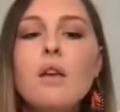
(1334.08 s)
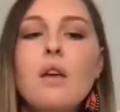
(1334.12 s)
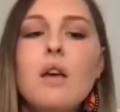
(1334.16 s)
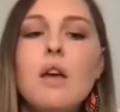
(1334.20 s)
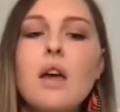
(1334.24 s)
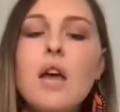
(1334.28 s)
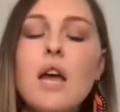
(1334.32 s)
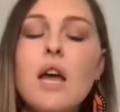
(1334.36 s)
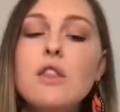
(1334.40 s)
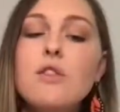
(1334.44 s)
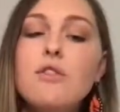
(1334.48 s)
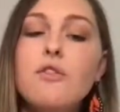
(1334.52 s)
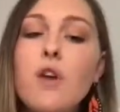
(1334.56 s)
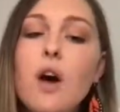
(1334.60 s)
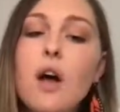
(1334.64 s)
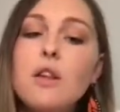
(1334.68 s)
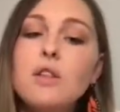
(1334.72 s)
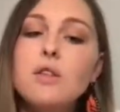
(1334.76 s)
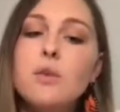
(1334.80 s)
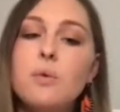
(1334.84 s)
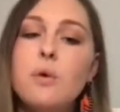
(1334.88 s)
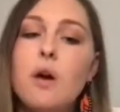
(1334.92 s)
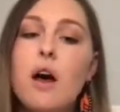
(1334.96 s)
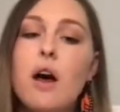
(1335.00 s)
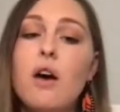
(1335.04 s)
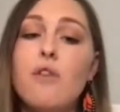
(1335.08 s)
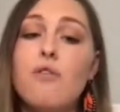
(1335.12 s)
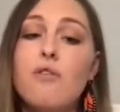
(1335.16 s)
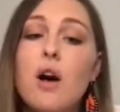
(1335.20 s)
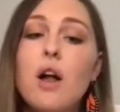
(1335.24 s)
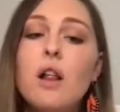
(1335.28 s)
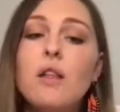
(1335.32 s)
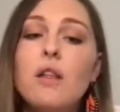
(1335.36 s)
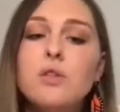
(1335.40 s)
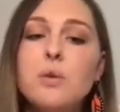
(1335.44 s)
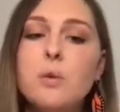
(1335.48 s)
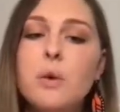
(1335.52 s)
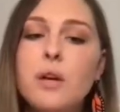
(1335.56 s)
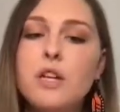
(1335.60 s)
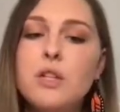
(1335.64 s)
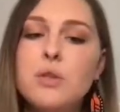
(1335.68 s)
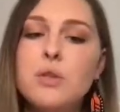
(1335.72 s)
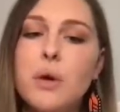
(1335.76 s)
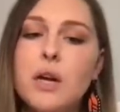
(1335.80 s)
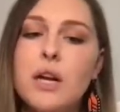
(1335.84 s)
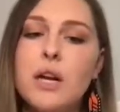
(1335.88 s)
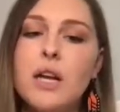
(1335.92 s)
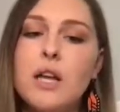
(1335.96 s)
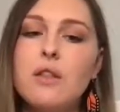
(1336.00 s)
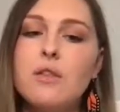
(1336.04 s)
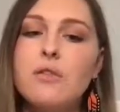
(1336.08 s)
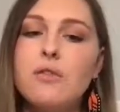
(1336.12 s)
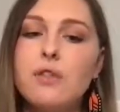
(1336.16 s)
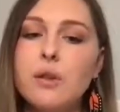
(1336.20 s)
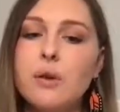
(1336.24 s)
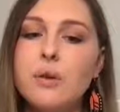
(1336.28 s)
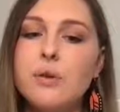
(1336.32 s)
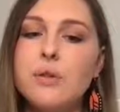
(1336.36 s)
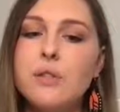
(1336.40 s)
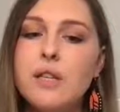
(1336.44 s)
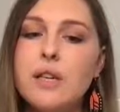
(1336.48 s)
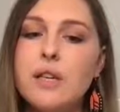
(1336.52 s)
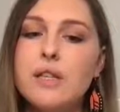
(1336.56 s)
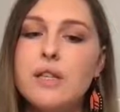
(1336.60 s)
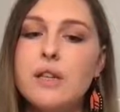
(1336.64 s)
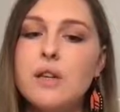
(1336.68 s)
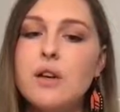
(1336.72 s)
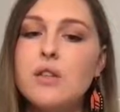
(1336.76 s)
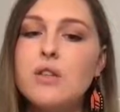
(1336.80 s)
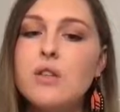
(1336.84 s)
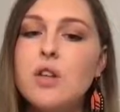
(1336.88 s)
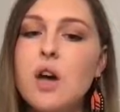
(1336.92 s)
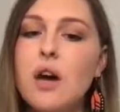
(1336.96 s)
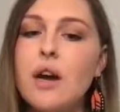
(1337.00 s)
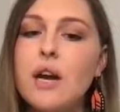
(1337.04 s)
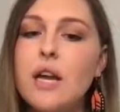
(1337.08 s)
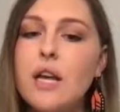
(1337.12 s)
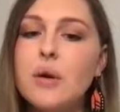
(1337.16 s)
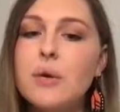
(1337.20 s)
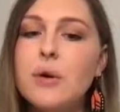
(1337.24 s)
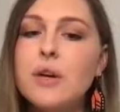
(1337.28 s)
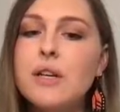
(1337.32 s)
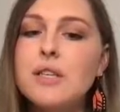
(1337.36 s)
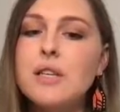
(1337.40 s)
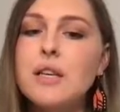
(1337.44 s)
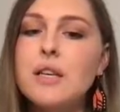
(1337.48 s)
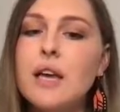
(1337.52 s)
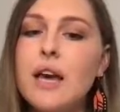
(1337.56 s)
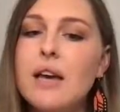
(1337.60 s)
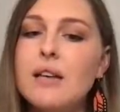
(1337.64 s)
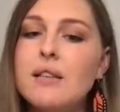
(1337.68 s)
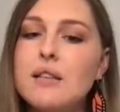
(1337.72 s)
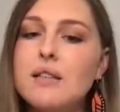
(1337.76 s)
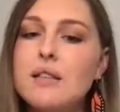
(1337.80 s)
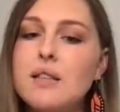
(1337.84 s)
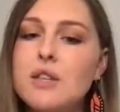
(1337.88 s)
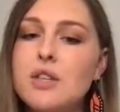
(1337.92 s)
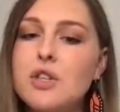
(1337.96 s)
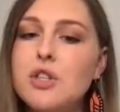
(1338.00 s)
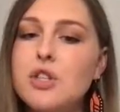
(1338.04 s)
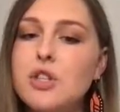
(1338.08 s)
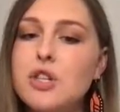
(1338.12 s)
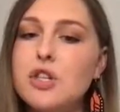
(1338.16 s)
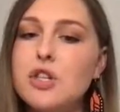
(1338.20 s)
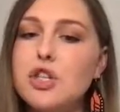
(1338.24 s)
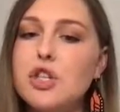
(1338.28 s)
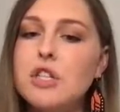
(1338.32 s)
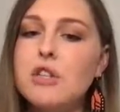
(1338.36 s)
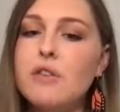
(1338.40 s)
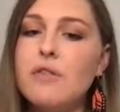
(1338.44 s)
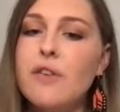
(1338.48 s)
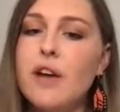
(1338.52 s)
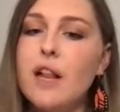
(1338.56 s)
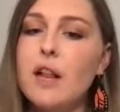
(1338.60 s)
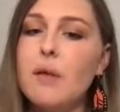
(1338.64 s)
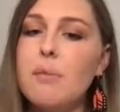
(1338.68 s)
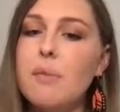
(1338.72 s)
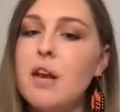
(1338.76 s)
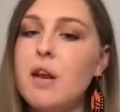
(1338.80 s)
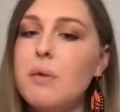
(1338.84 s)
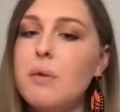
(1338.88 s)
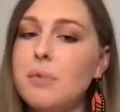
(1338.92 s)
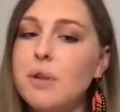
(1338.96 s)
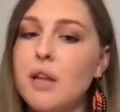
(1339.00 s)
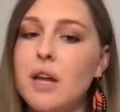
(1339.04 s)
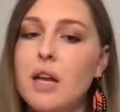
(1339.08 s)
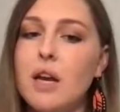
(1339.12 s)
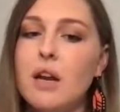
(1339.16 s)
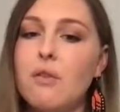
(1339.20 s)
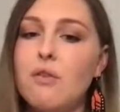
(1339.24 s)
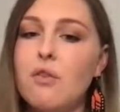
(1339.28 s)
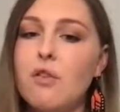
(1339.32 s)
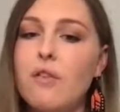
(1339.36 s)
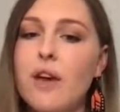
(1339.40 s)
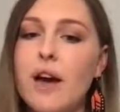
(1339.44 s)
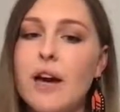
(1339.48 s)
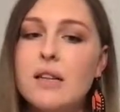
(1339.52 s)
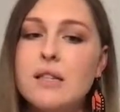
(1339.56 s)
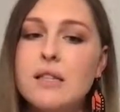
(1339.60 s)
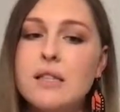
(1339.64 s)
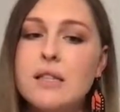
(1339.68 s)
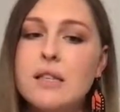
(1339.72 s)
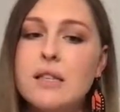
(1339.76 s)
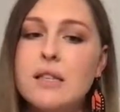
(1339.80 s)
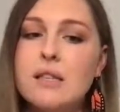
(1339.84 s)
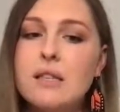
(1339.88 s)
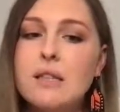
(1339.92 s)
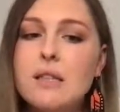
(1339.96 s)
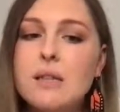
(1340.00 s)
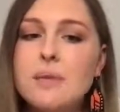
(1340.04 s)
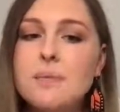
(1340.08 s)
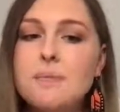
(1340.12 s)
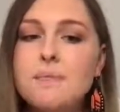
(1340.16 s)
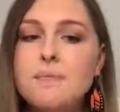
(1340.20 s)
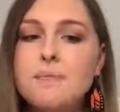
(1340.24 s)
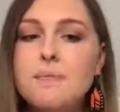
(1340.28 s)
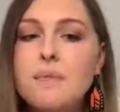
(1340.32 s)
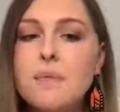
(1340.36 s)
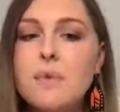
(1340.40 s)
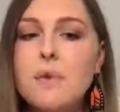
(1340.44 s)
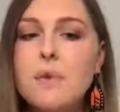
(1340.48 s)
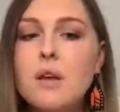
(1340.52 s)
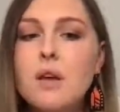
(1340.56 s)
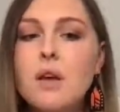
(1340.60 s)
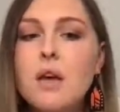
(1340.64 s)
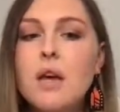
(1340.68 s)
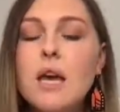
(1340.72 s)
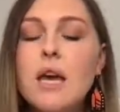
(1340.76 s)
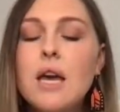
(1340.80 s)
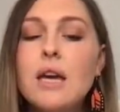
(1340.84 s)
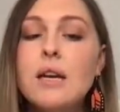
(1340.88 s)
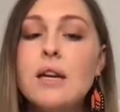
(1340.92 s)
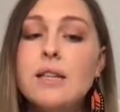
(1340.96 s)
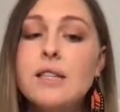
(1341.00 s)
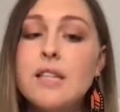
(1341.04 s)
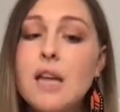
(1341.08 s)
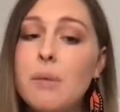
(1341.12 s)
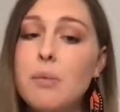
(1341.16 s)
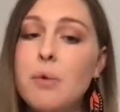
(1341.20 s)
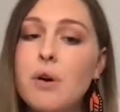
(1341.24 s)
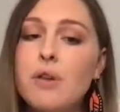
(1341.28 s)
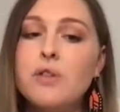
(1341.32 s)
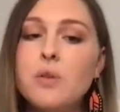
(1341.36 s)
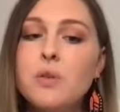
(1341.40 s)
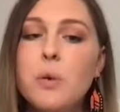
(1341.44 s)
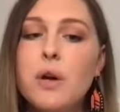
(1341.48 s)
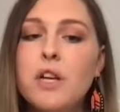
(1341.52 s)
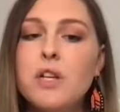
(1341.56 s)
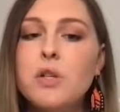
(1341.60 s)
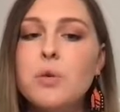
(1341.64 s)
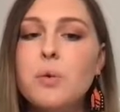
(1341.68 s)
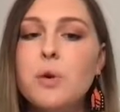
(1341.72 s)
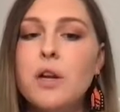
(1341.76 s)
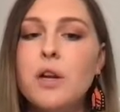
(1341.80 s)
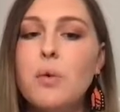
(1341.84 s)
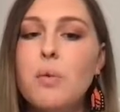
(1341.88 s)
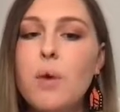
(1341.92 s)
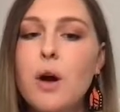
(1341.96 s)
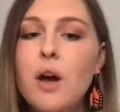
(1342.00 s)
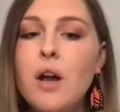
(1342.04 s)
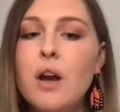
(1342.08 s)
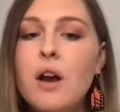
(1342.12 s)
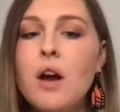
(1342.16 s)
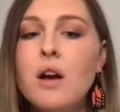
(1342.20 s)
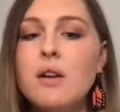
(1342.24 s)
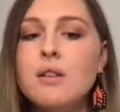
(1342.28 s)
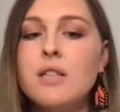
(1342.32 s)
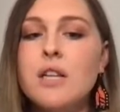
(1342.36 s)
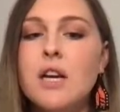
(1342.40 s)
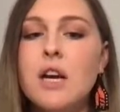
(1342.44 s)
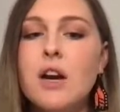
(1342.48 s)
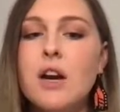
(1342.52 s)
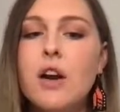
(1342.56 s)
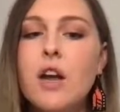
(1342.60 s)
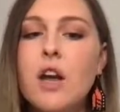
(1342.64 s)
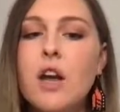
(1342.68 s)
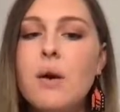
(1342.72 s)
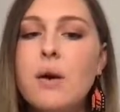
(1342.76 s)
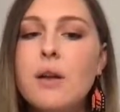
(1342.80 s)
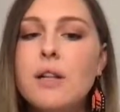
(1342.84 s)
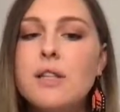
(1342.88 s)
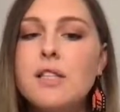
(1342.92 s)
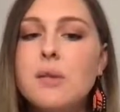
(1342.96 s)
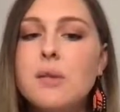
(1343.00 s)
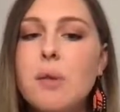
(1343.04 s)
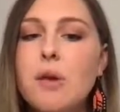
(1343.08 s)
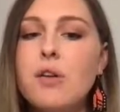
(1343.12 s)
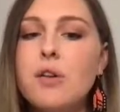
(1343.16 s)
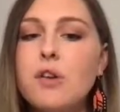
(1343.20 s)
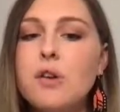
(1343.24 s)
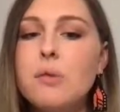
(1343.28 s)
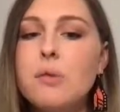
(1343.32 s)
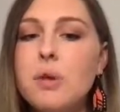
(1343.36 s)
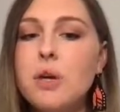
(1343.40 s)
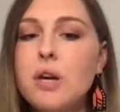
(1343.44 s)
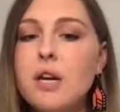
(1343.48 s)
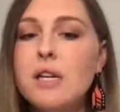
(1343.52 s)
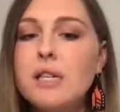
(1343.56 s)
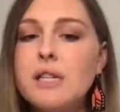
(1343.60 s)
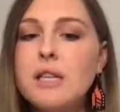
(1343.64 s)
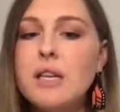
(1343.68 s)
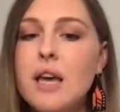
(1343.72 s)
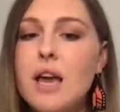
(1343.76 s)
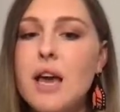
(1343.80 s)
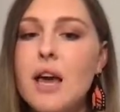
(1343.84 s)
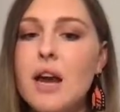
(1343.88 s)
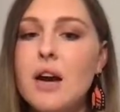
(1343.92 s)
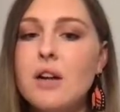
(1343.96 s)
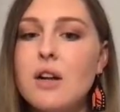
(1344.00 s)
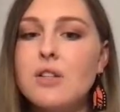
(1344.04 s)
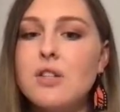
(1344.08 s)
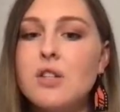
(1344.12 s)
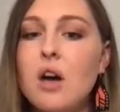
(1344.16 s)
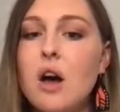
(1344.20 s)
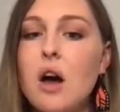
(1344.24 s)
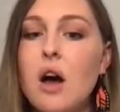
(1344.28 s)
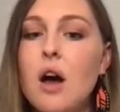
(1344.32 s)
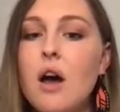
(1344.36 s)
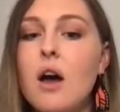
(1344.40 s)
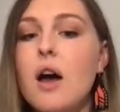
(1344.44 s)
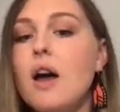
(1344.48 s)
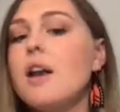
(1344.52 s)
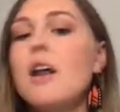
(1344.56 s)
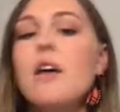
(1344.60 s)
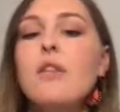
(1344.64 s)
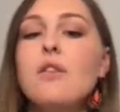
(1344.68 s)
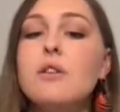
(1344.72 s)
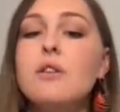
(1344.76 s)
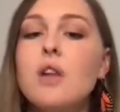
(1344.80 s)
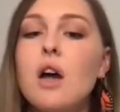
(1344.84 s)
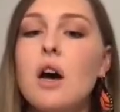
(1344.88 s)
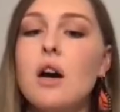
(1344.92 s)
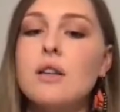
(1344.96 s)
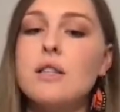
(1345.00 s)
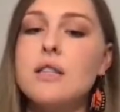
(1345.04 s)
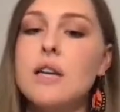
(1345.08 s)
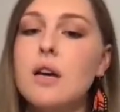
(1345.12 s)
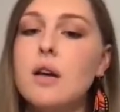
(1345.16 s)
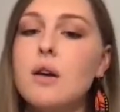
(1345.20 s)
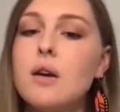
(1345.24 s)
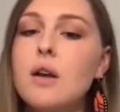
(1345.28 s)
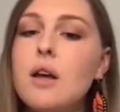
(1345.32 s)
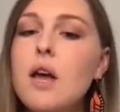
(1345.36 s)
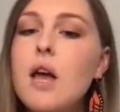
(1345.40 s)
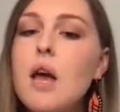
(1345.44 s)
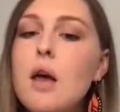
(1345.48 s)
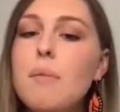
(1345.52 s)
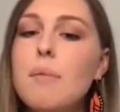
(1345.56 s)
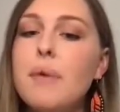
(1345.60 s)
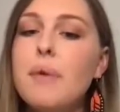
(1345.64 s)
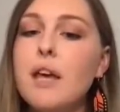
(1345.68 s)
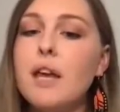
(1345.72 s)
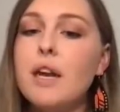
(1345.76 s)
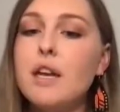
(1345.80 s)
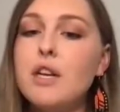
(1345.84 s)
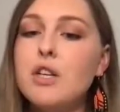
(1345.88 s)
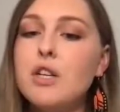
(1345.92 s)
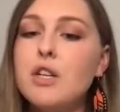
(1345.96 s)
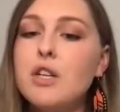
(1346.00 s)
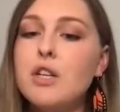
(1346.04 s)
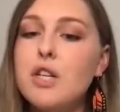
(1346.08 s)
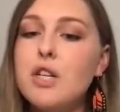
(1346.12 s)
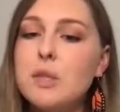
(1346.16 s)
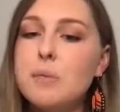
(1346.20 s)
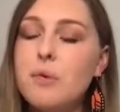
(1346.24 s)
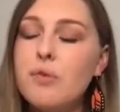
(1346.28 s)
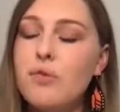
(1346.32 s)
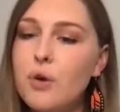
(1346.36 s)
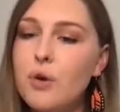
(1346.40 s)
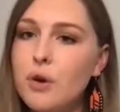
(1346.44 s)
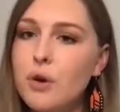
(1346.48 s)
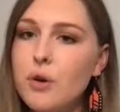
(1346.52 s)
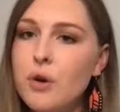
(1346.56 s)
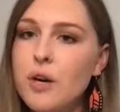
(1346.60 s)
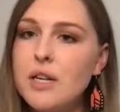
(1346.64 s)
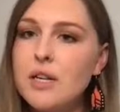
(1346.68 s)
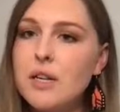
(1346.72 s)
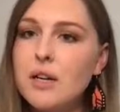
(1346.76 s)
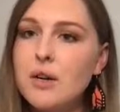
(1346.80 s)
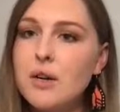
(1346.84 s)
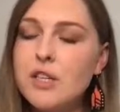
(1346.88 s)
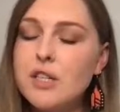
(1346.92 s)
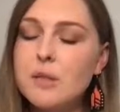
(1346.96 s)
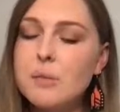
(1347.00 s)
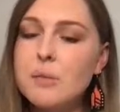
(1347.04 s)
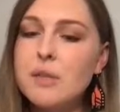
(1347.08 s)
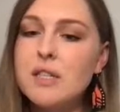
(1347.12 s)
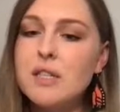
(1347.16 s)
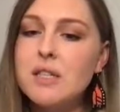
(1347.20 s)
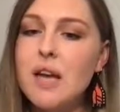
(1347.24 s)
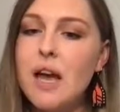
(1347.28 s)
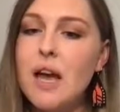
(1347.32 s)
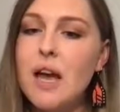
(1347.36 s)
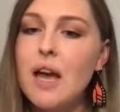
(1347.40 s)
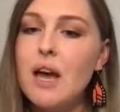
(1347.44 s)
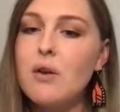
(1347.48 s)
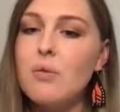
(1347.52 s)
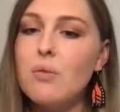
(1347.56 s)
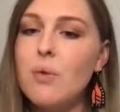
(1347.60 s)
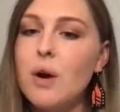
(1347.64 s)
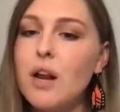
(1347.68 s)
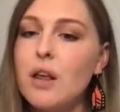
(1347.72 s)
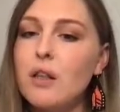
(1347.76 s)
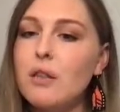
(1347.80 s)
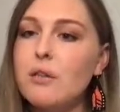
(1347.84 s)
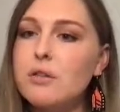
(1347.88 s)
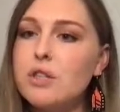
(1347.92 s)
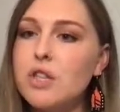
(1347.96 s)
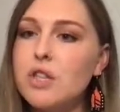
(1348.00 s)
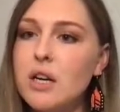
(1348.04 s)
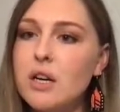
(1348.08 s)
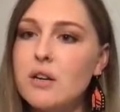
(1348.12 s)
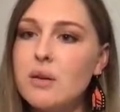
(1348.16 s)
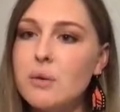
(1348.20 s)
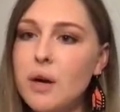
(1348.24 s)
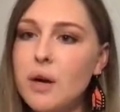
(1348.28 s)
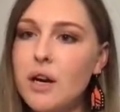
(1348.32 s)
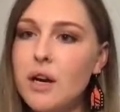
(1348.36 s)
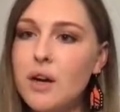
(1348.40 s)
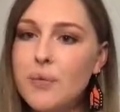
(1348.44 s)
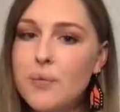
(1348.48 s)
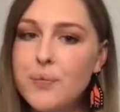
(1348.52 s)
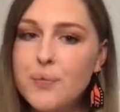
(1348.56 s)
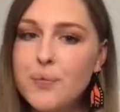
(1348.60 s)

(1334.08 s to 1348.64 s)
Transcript: In the fall of 2020 and the flu season saw an increase in cases and a surge in development and planning for vaccines. In December of 2021, Ontario and some other communities in Canada saw another lockdown, beginning just before Christmas Day and running through January.